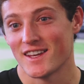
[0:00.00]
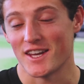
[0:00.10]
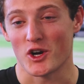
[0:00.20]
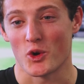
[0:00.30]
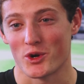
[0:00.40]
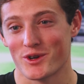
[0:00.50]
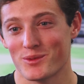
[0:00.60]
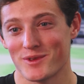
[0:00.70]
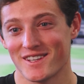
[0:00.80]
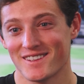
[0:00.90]
He
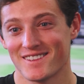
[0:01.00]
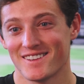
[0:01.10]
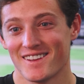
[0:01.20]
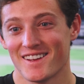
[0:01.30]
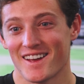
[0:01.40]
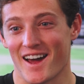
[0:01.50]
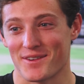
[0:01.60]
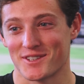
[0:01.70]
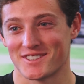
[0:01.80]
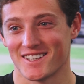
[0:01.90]
cornered me
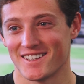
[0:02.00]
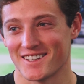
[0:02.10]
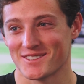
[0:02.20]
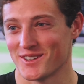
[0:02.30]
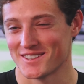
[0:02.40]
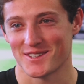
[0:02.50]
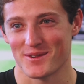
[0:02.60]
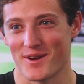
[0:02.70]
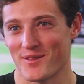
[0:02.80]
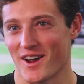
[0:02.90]
after Sunday school. I still
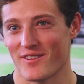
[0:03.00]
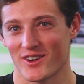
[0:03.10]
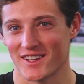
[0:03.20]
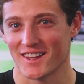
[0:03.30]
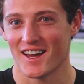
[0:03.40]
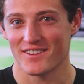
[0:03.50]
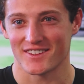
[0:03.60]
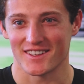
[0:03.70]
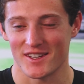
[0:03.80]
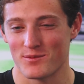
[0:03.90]
remember. Everyone had left,
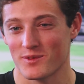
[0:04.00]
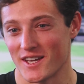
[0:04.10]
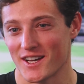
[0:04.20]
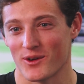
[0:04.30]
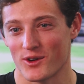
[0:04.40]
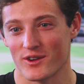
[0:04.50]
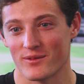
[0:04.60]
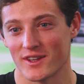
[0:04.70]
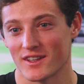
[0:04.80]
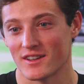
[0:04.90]
and he, he cornered
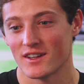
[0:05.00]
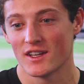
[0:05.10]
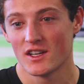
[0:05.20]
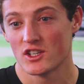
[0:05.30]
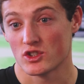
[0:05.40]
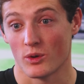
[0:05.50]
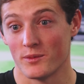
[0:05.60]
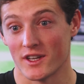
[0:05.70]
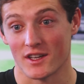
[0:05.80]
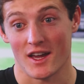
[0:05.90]
me and told
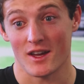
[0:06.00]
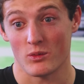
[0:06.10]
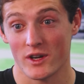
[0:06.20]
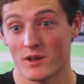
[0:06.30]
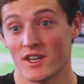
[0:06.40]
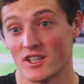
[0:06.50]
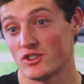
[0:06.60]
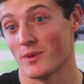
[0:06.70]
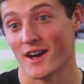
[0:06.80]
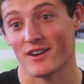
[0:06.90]
me, hey, we need
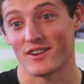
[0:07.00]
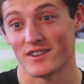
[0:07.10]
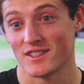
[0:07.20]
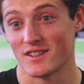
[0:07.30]
you back on our